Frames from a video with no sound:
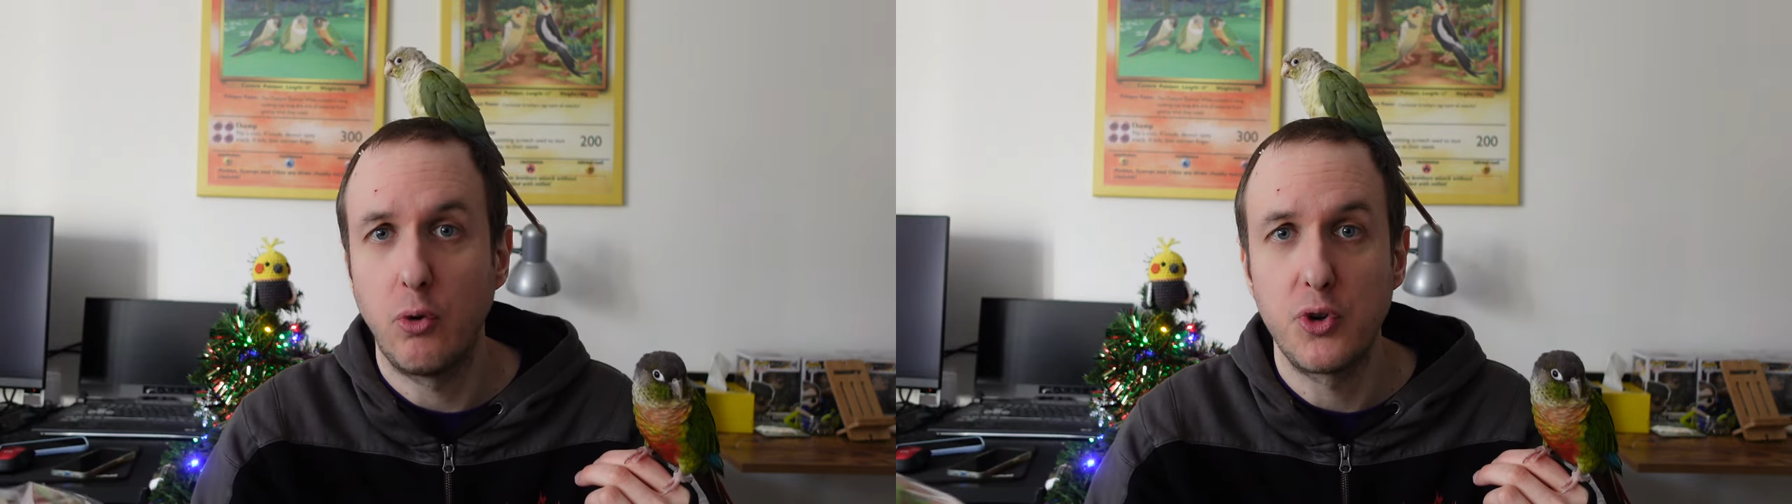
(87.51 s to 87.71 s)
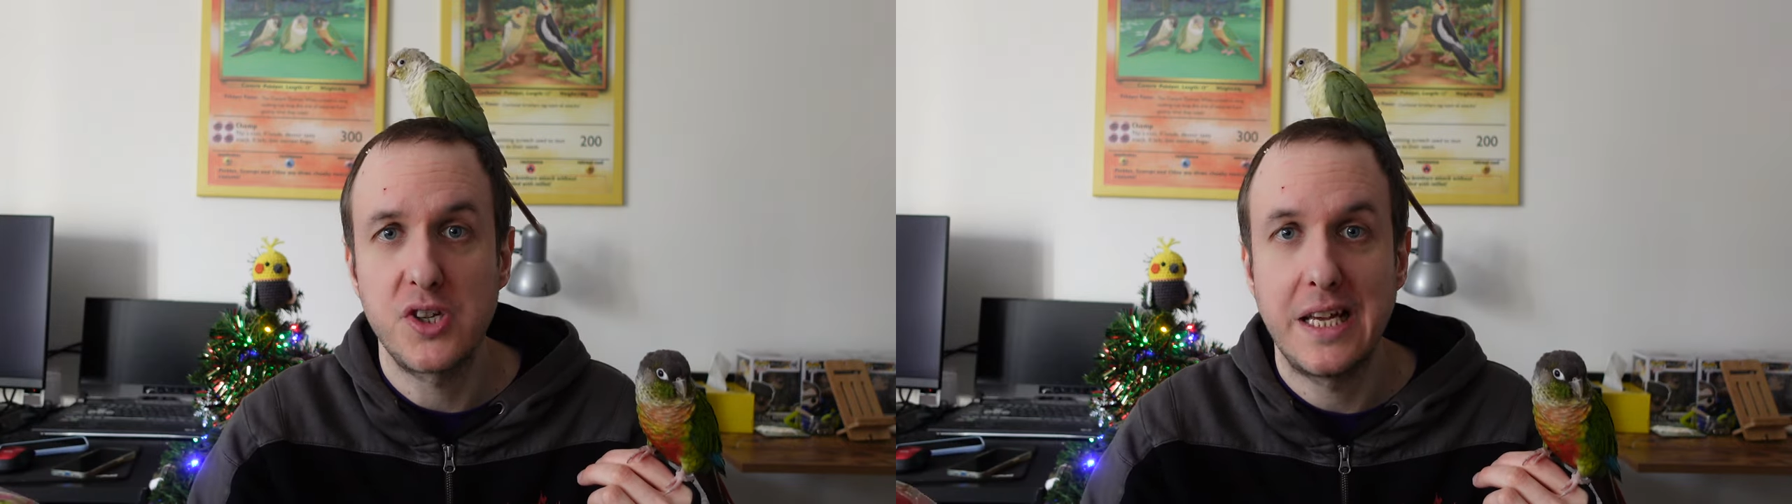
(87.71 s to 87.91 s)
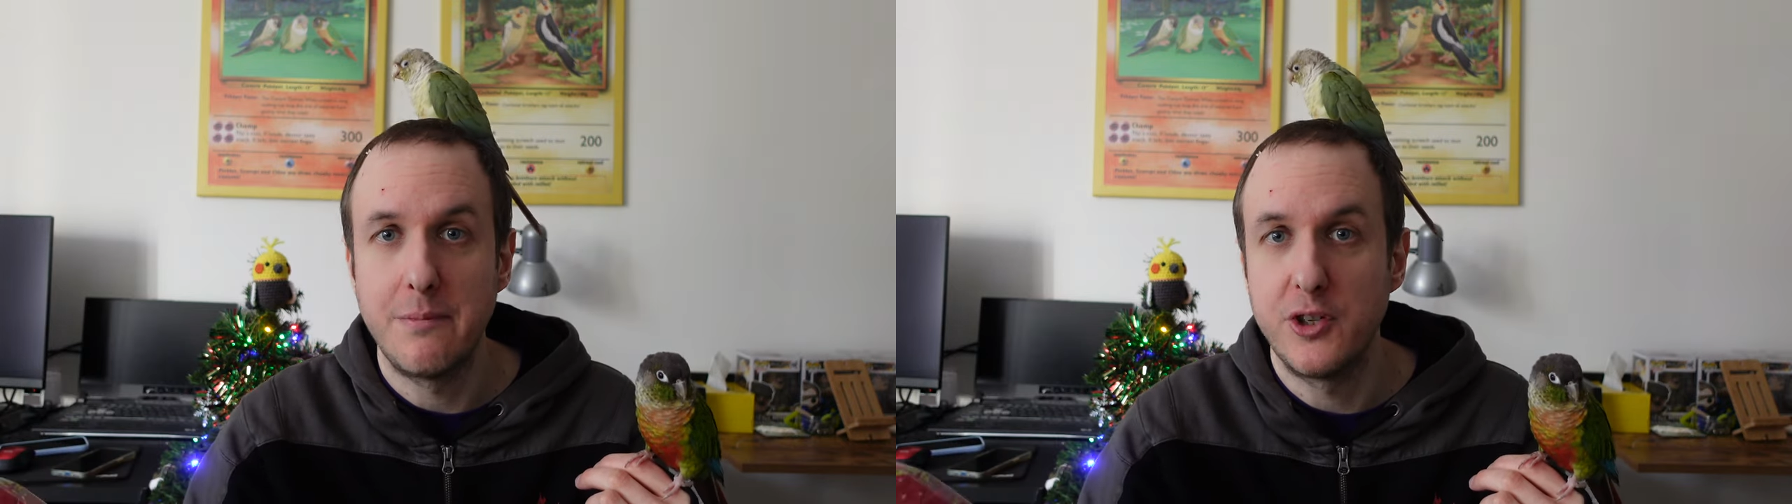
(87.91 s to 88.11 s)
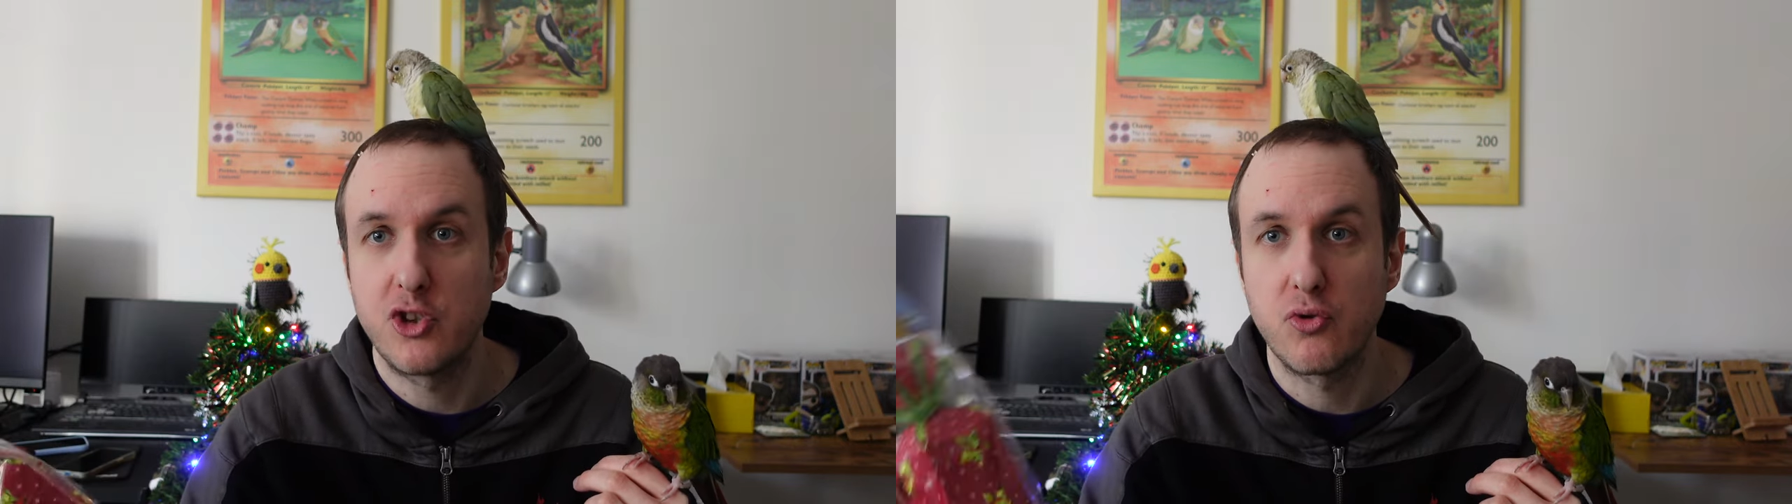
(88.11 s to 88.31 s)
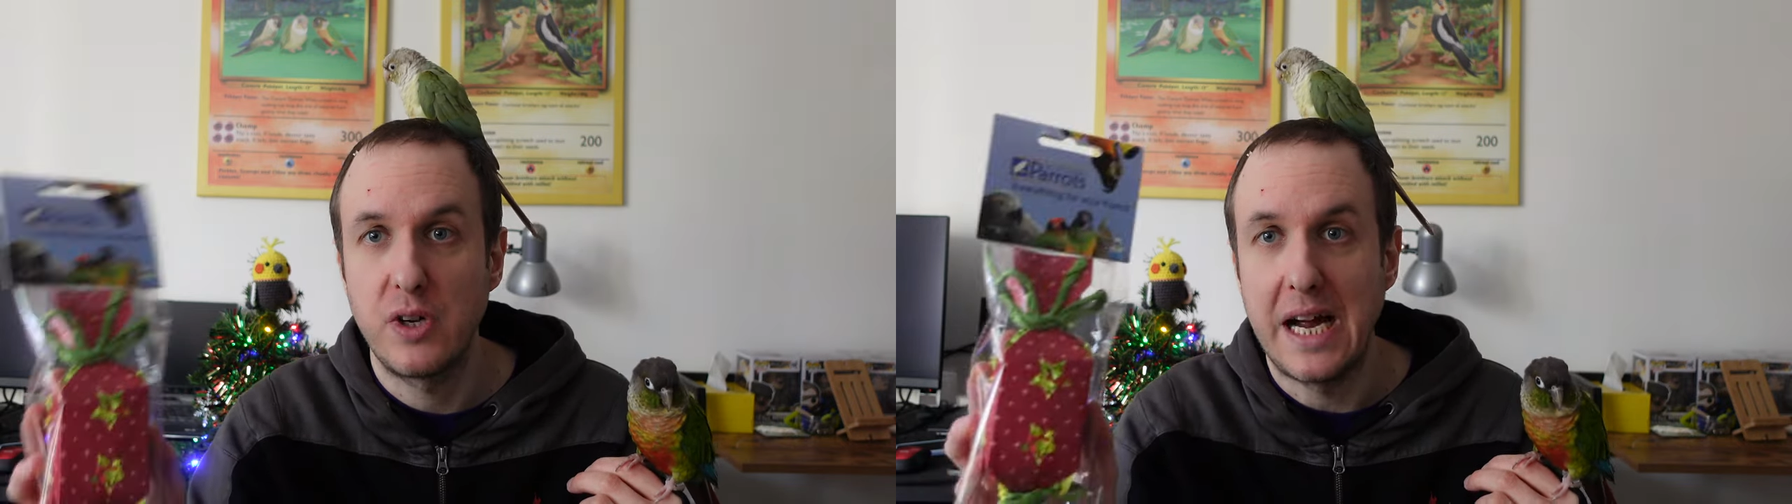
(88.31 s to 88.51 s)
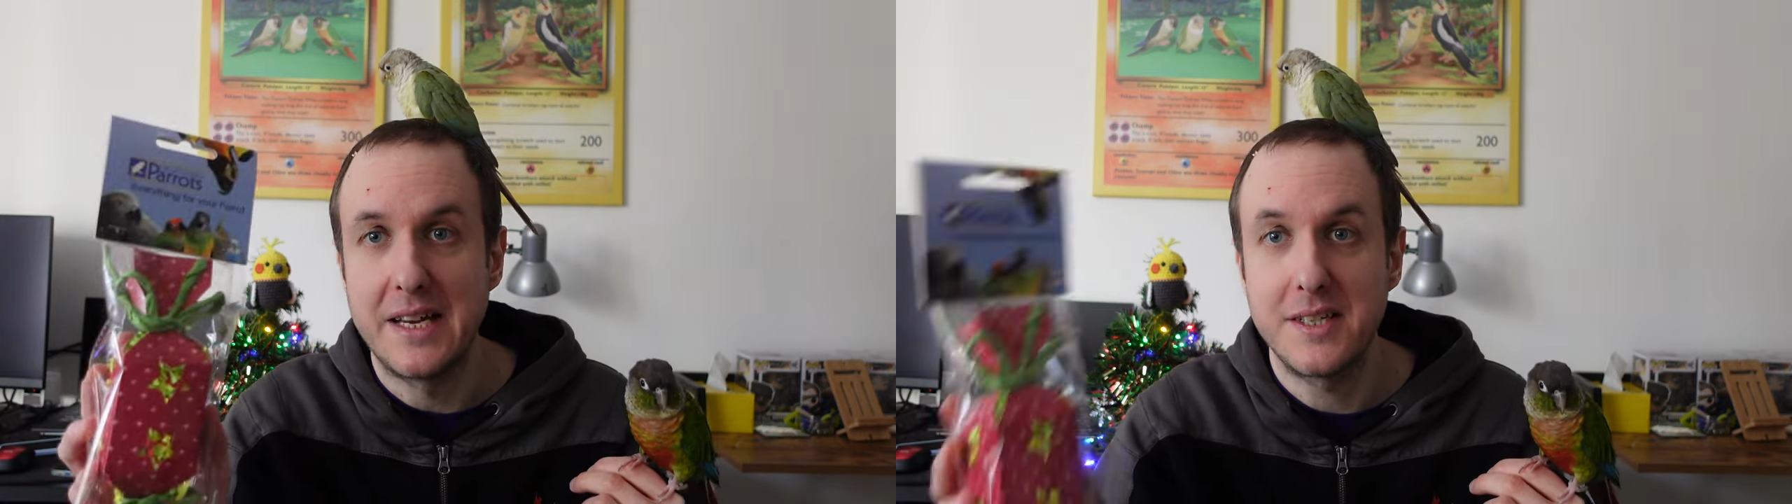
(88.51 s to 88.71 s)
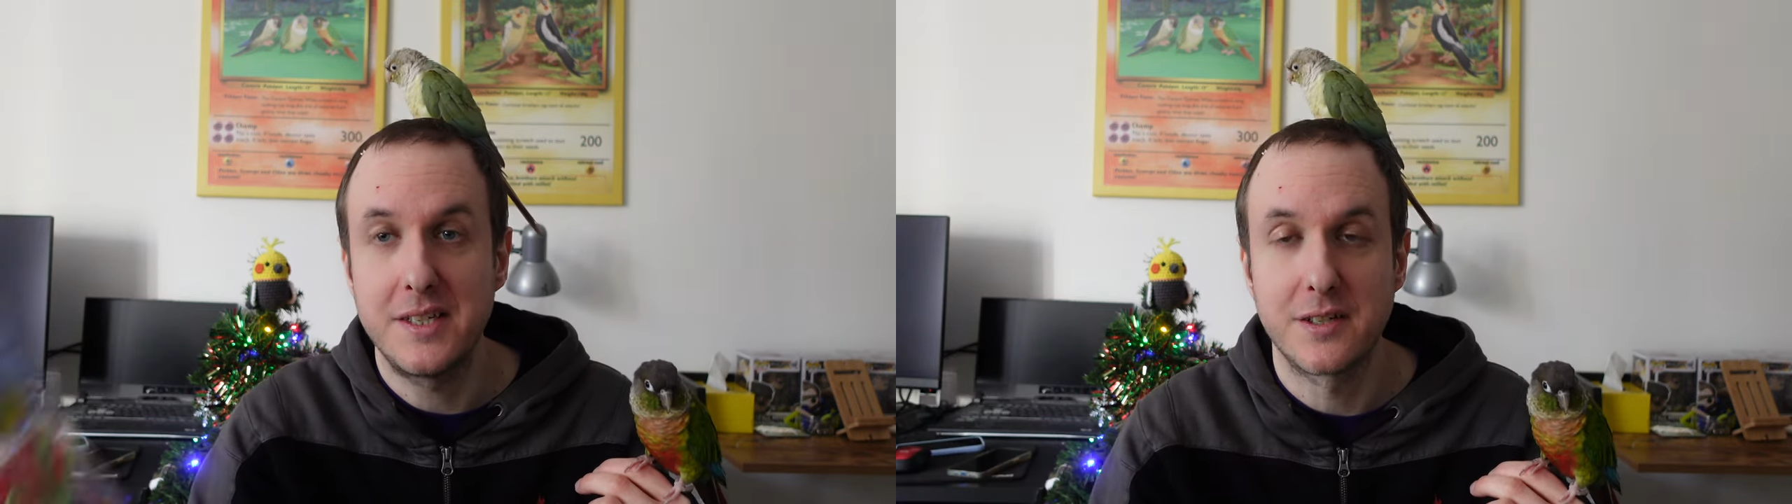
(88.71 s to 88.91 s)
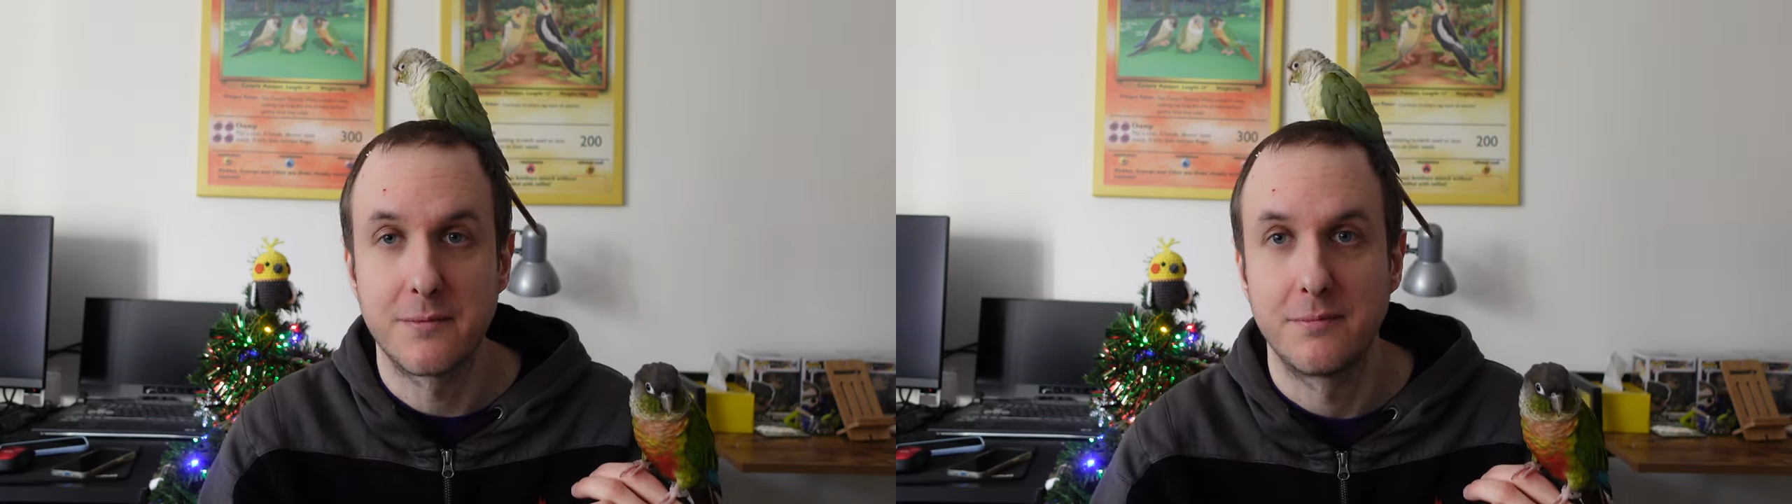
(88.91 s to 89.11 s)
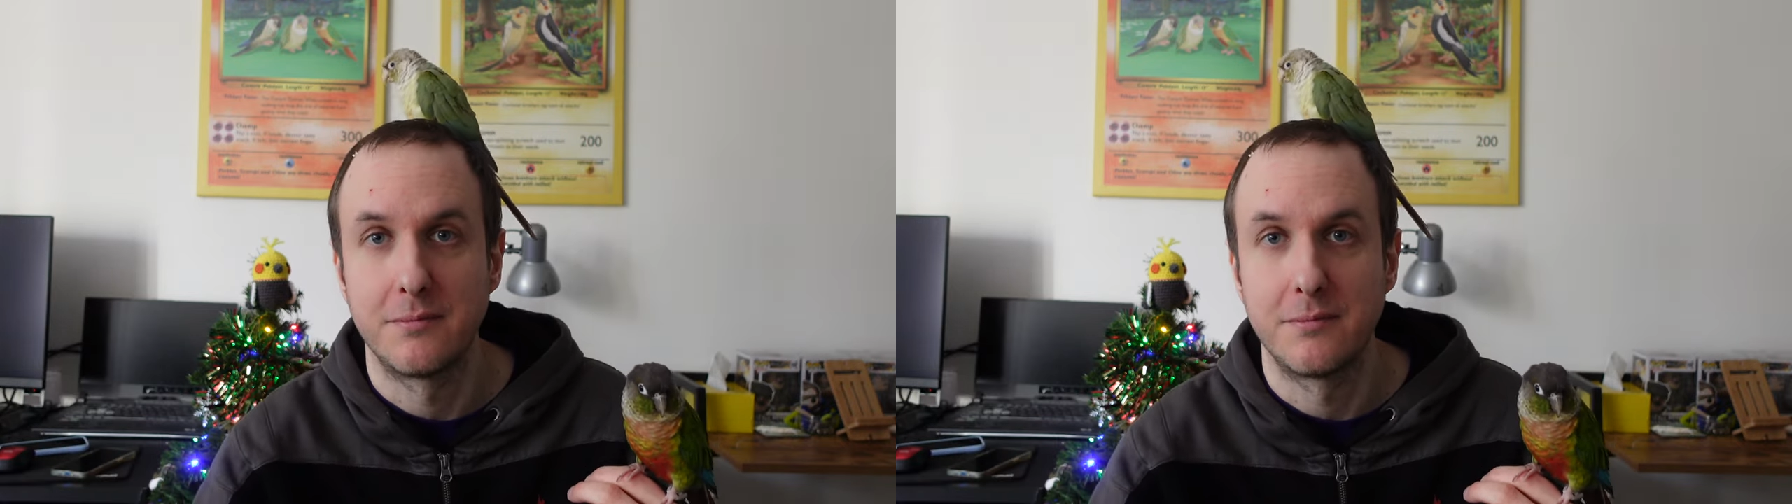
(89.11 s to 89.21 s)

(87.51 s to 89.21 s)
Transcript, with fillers: or just let them destroy it as is.